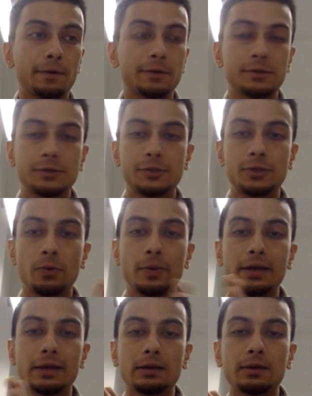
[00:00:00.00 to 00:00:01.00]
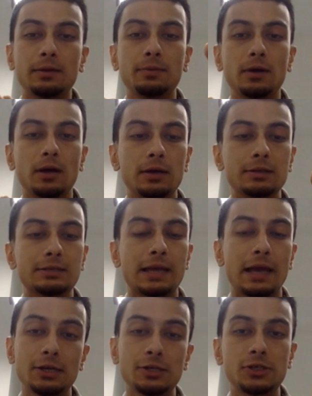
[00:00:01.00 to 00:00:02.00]
showing
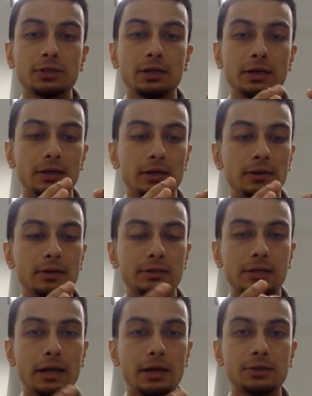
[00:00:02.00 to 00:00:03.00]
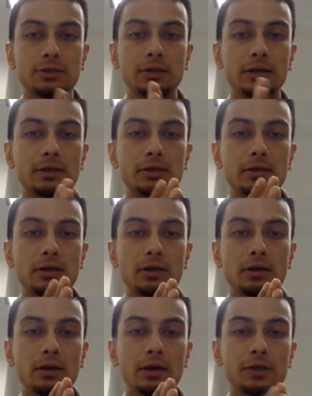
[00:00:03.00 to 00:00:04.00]
sketch, the sketch that
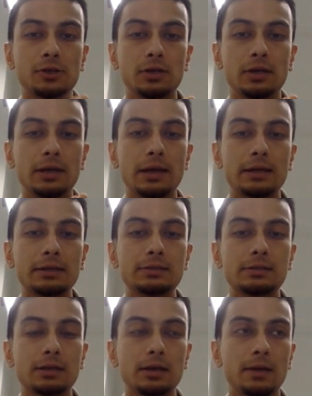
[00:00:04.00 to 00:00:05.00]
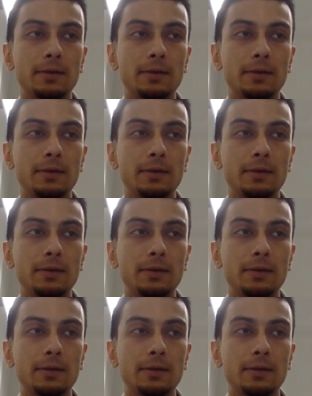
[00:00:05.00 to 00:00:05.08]
actually gets